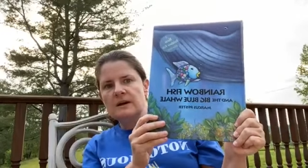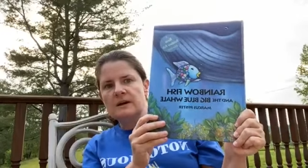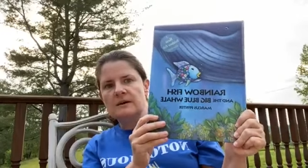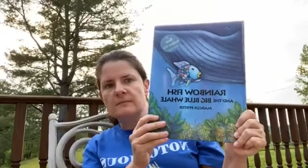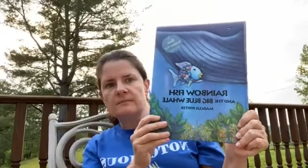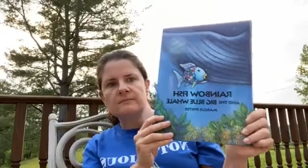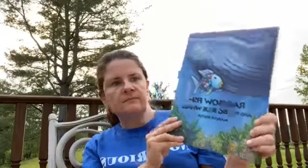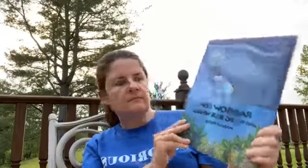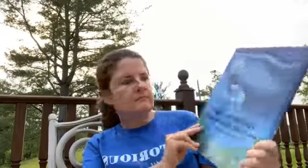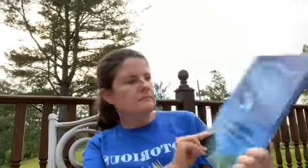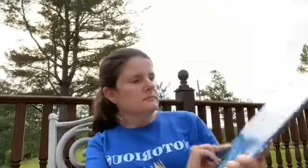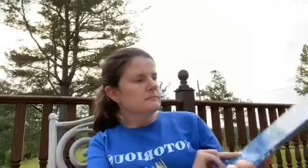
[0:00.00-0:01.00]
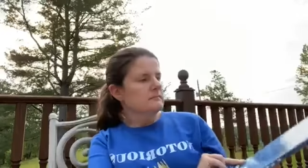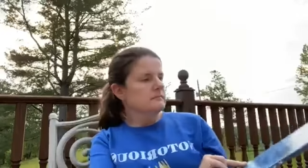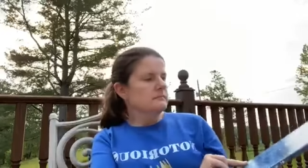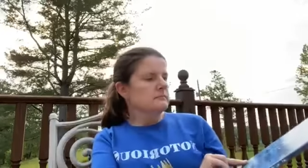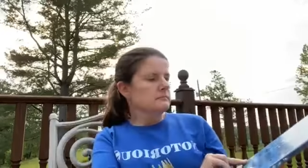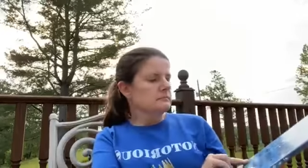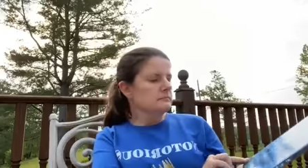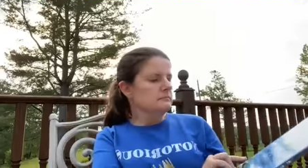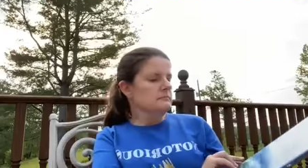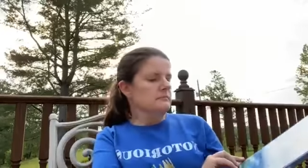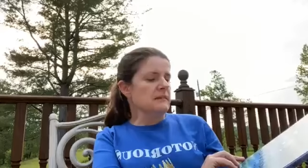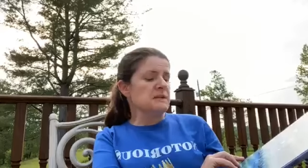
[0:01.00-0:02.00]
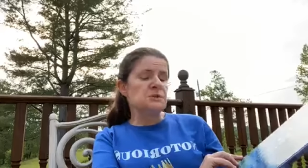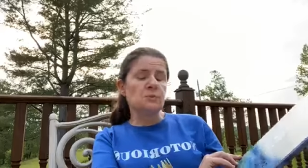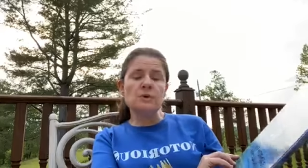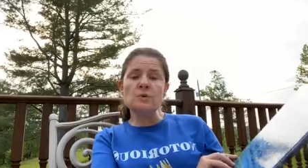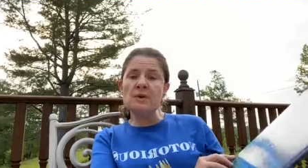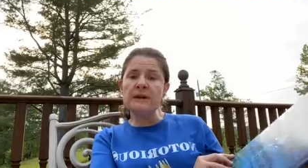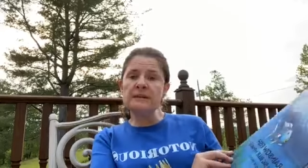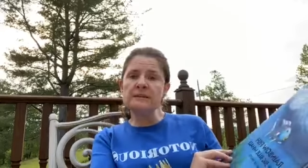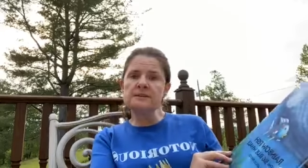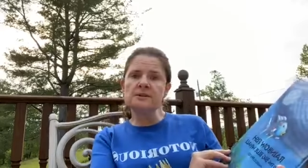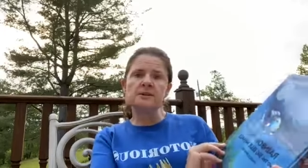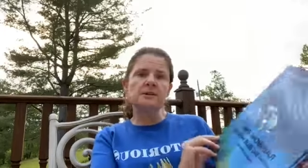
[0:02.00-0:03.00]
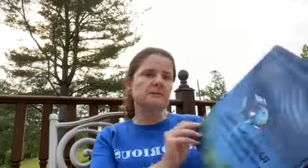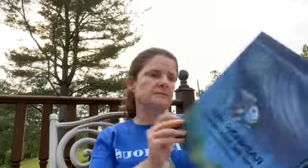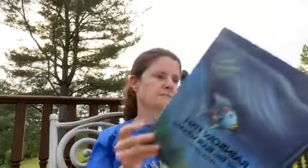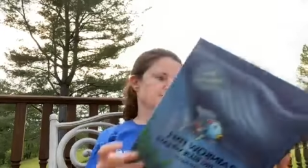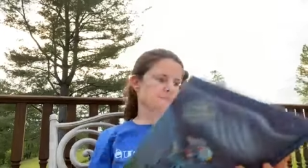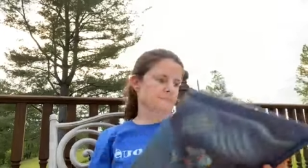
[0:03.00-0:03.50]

Um, so, we'll go ahead and get started.